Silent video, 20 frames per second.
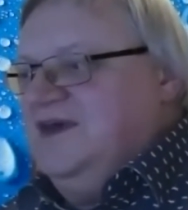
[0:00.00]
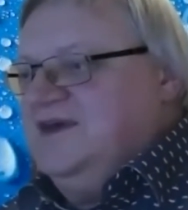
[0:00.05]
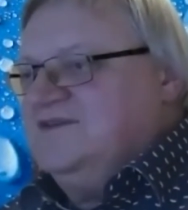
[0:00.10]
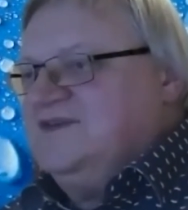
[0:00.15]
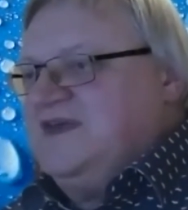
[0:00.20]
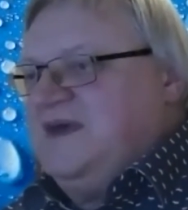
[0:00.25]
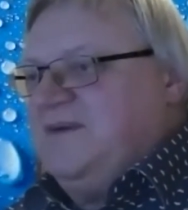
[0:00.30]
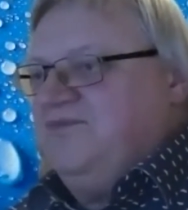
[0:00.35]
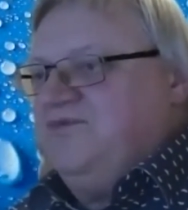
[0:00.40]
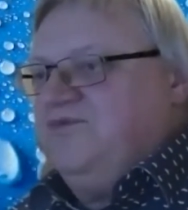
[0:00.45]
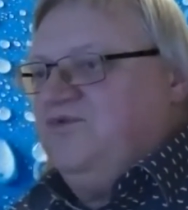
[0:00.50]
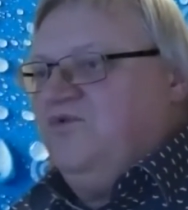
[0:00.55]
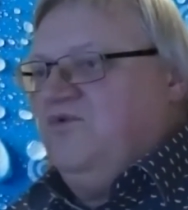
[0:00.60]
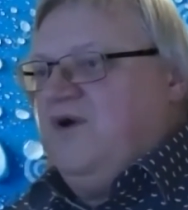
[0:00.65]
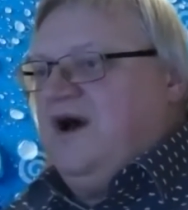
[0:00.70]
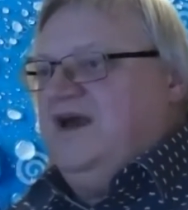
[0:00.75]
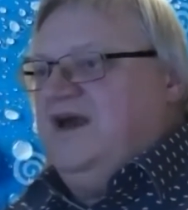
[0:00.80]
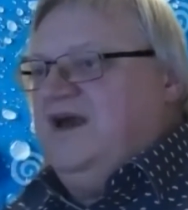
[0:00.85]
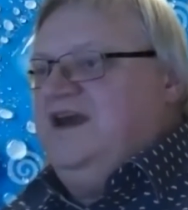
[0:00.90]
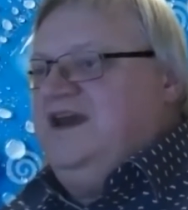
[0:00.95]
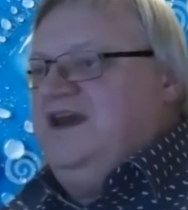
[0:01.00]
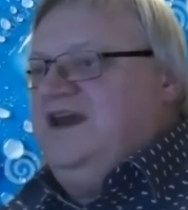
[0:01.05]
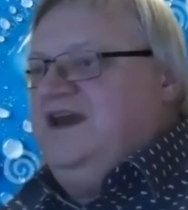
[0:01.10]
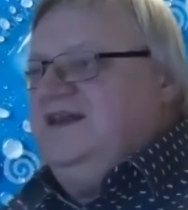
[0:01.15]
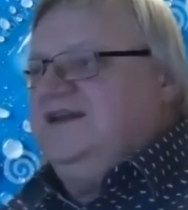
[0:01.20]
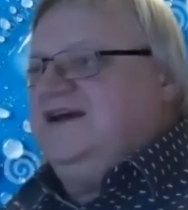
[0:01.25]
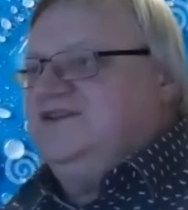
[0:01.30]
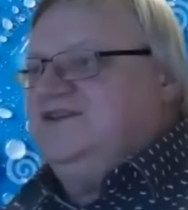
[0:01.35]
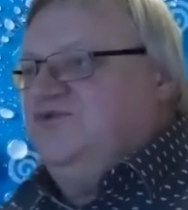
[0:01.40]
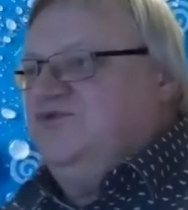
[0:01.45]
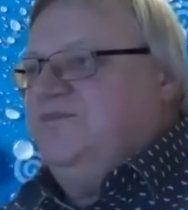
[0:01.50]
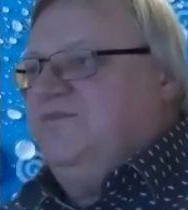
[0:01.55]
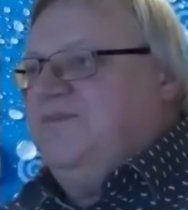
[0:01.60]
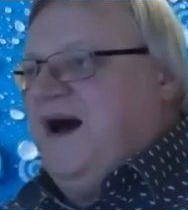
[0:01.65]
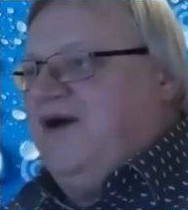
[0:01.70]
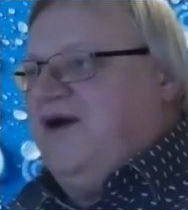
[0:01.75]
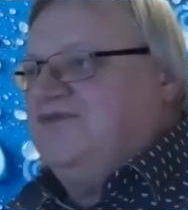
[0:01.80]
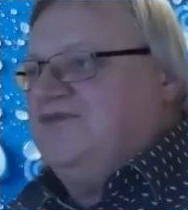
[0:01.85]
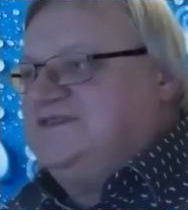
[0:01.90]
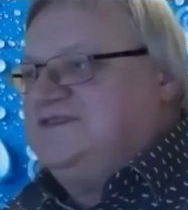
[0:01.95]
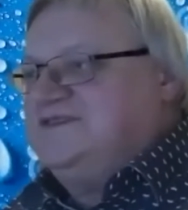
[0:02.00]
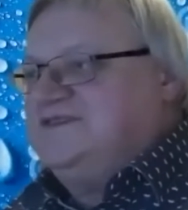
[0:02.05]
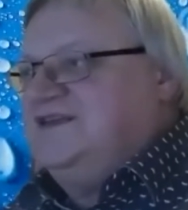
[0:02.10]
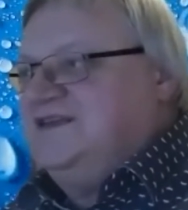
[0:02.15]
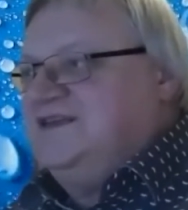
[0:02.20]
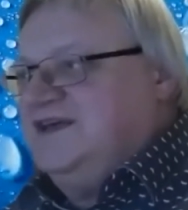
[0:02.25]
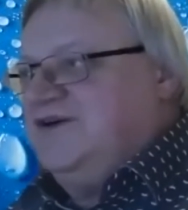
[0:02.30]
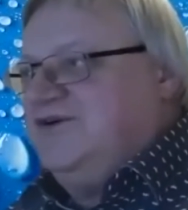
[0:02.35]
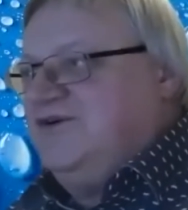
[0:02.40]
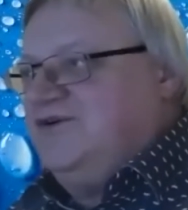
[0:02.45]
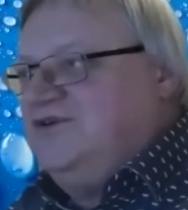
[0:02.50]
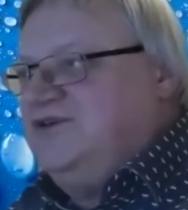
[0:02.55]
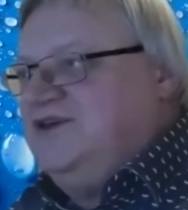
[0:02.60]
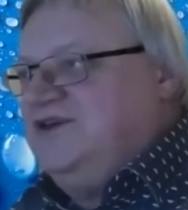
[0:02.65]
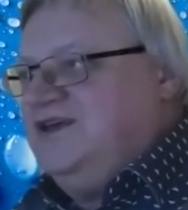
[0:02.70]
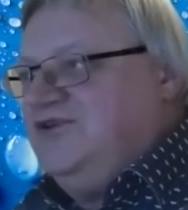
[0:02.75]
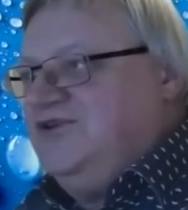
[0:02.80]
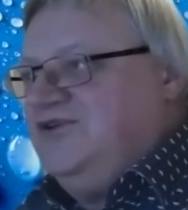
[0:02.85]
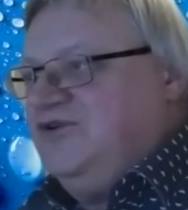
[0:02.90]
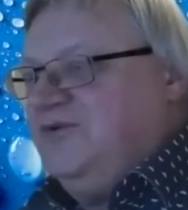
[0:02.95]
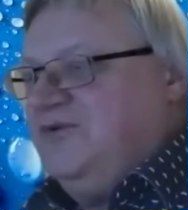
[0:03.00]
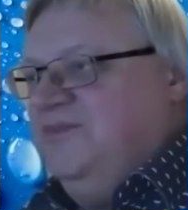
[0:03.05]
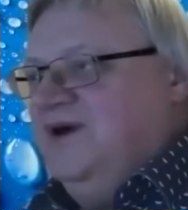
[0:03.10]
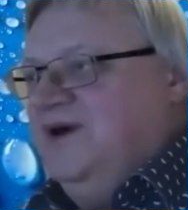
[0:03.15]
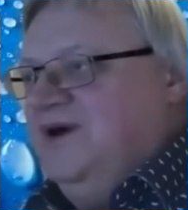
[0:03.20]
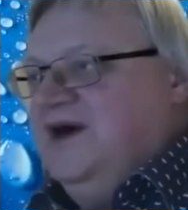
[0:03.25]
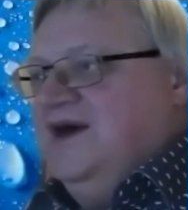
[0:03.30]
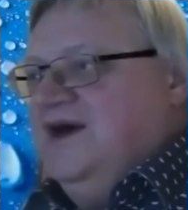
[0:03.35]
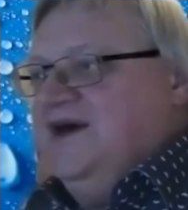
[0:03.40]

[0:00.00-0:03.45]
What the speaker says: them who are linked to bound state in a continuum,